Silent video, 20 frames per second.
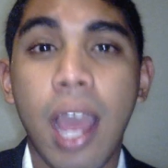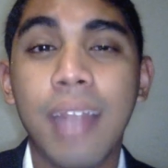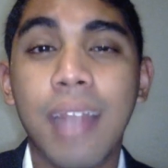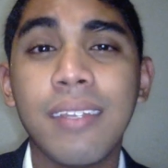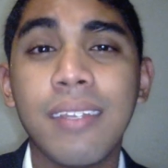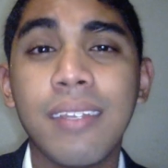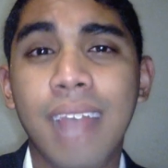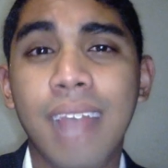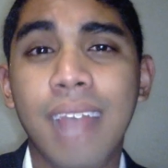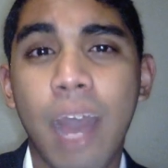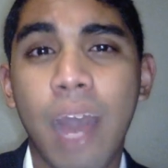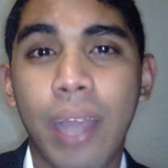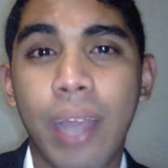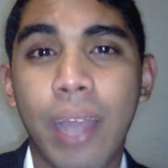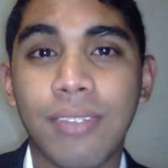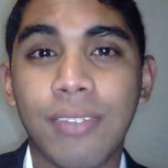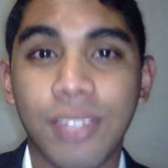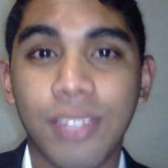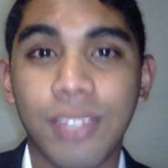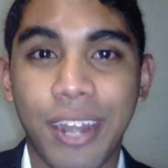this is how I
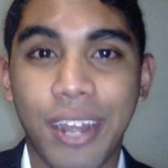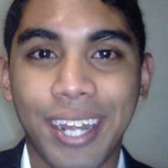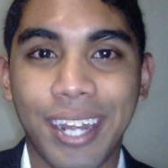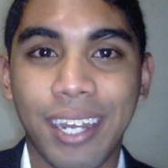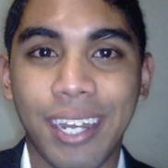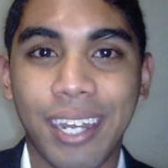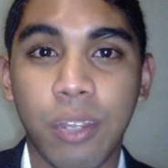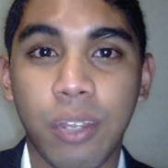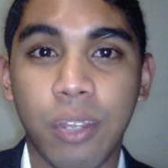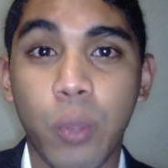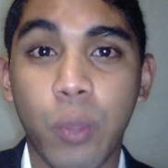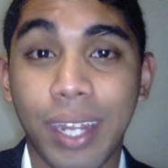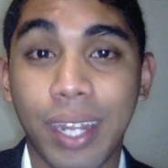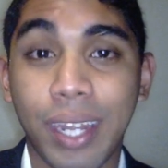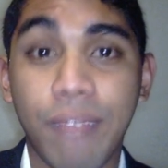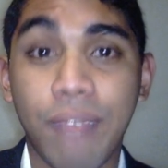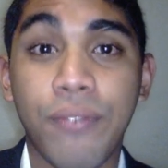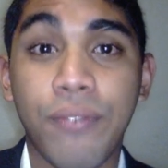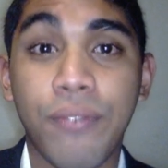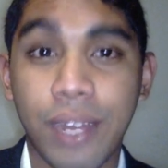start doing
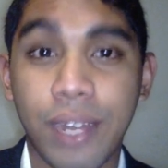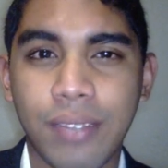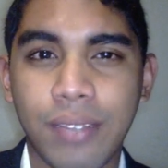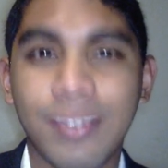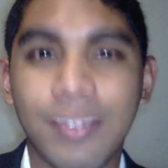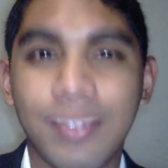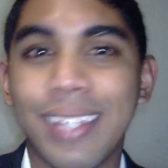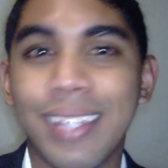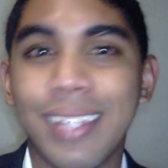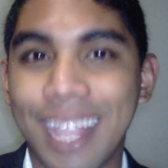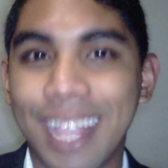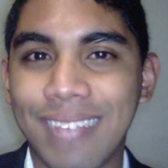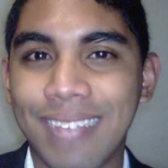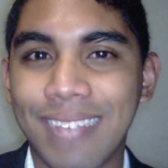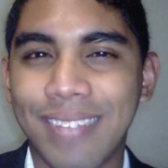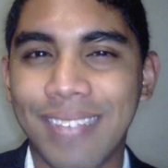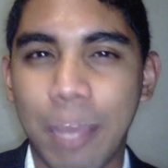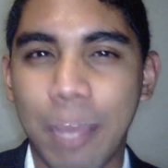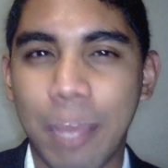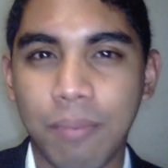that first
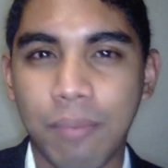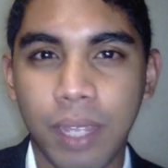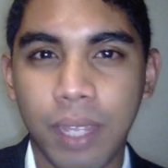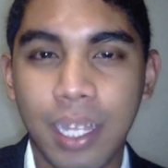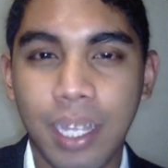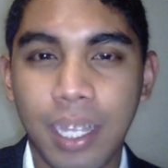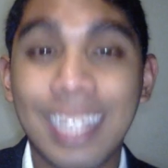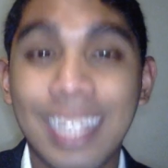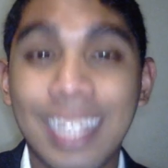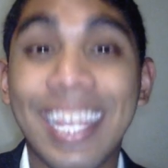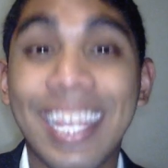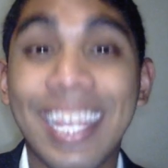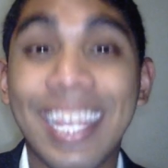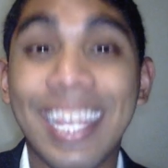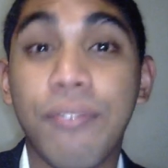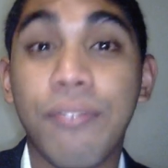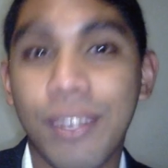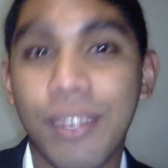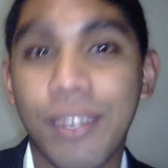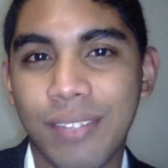next step. Taking the
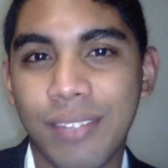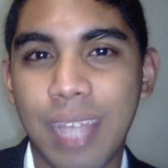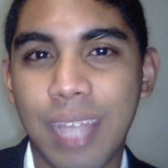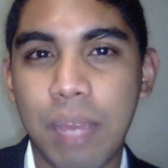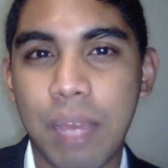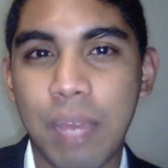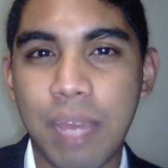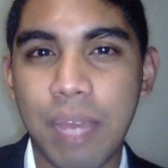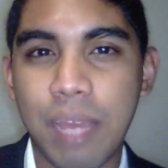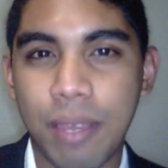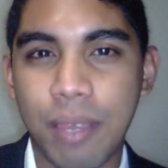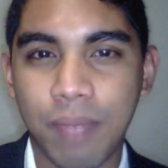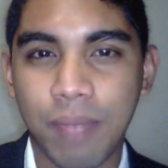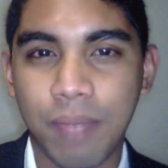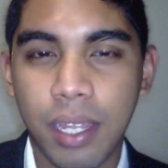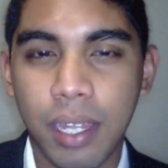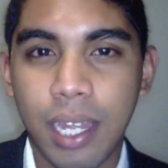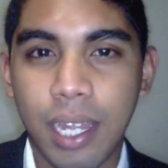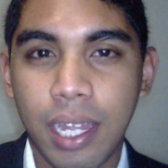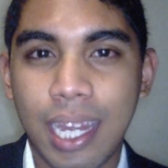first step maybe.
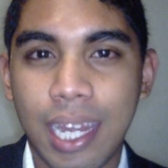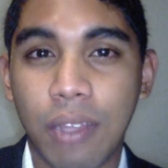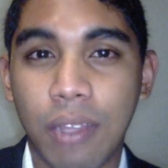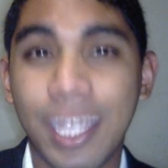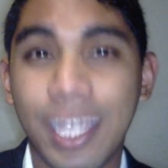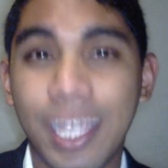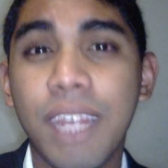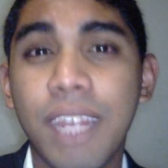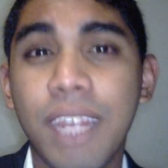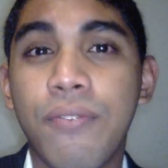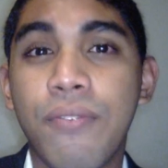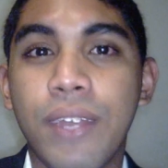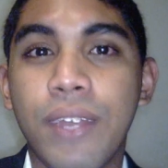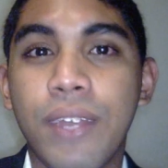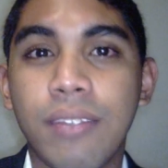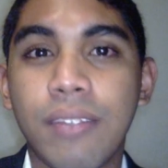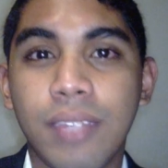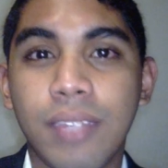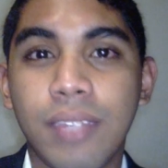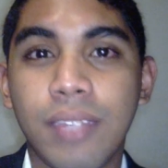Now, taking the
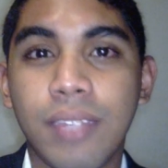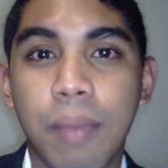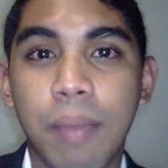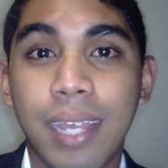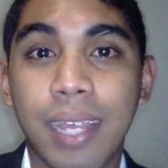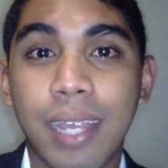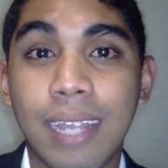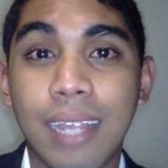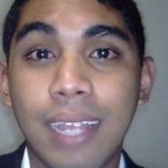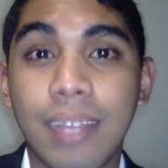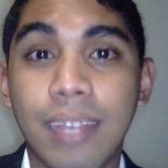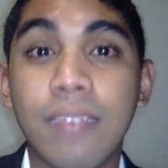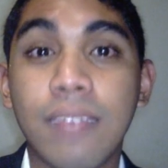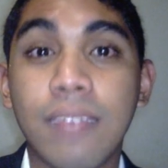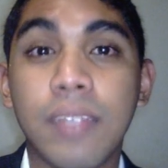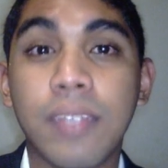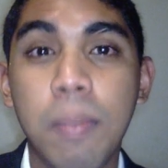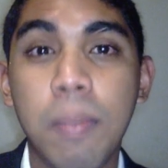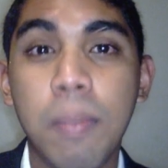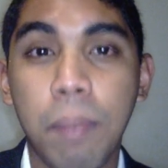first step is as
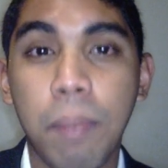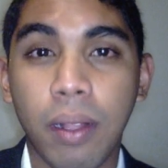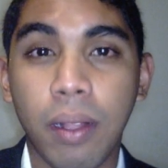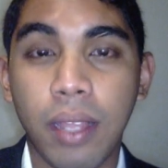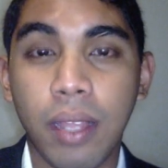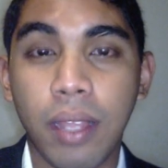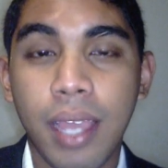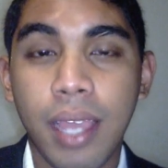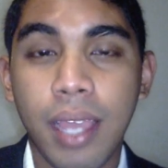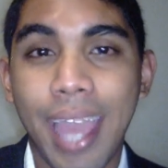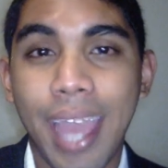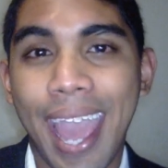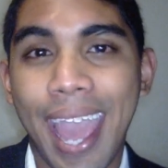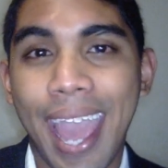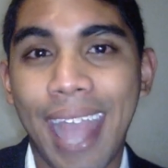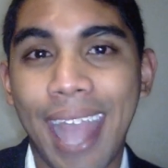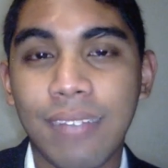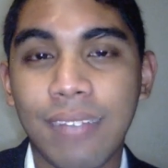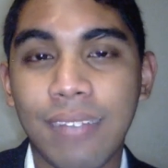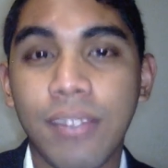simple
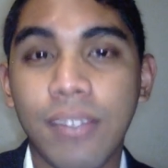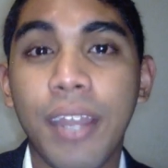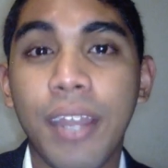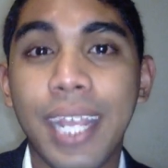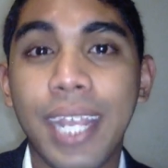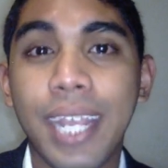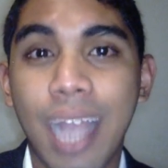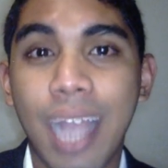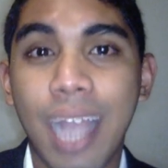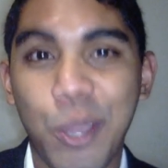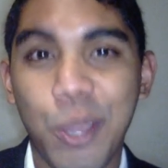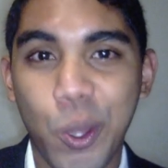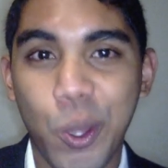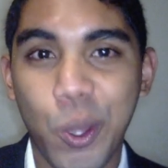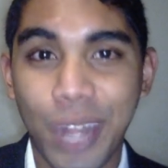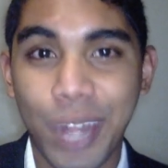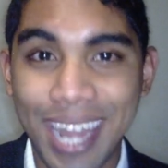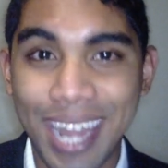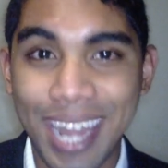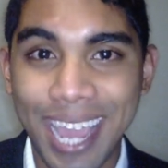as starting out
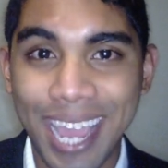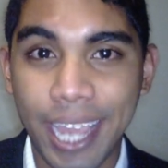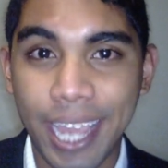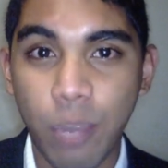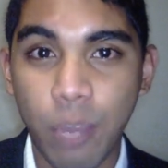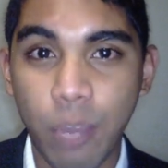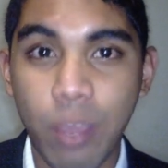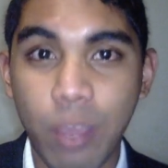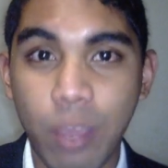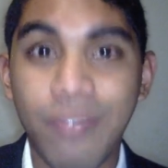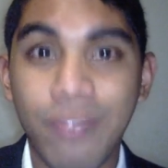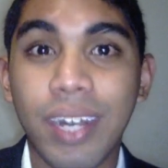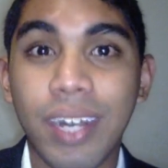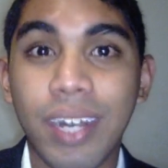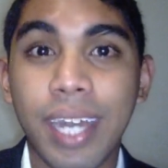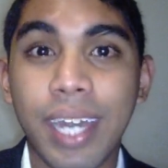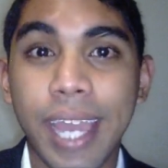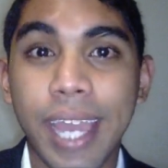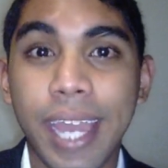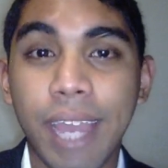your day with
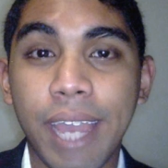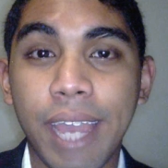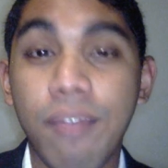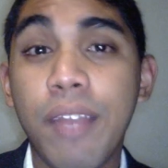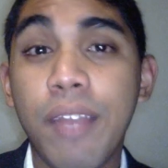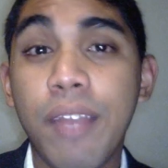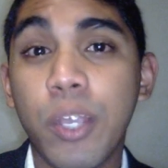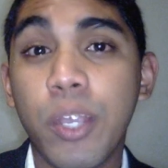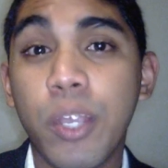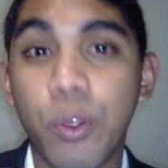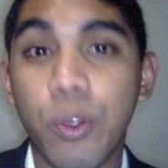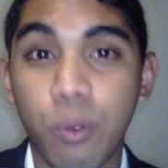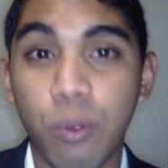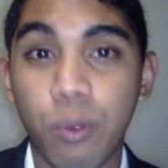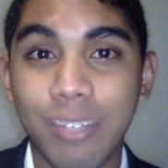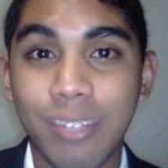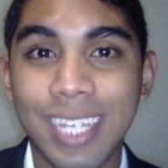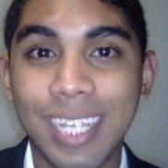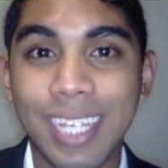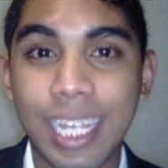a very good
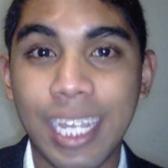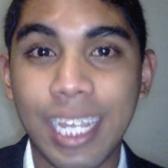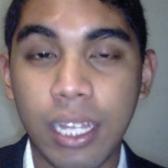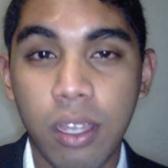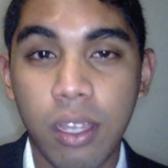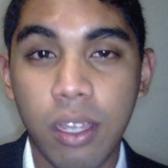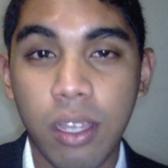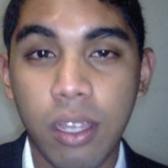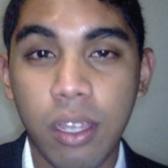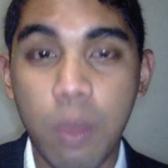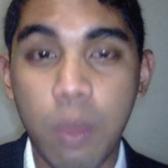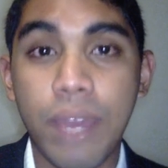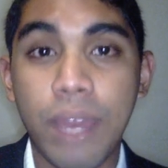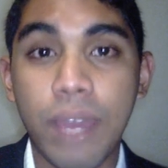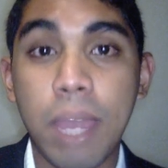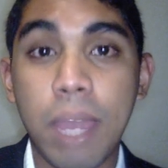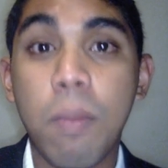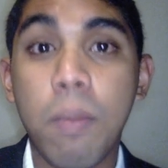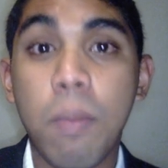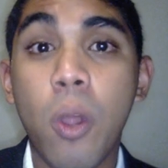routine, with
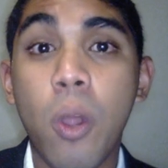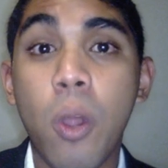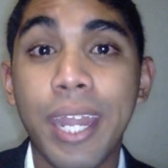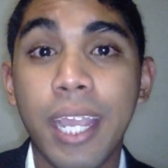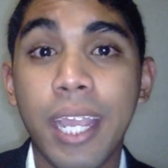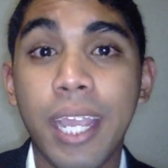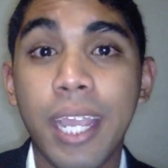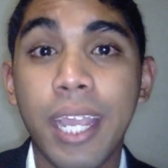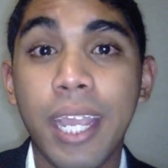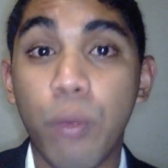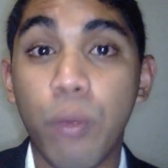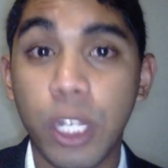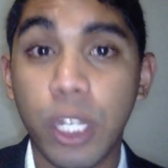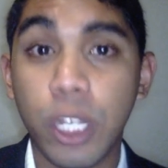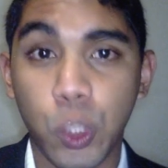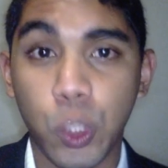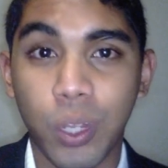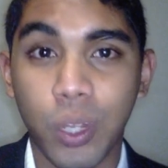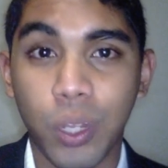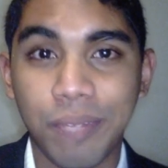a morning
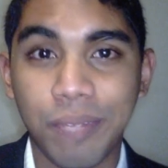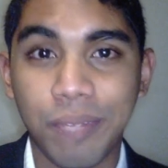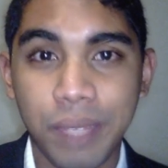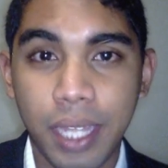ritual.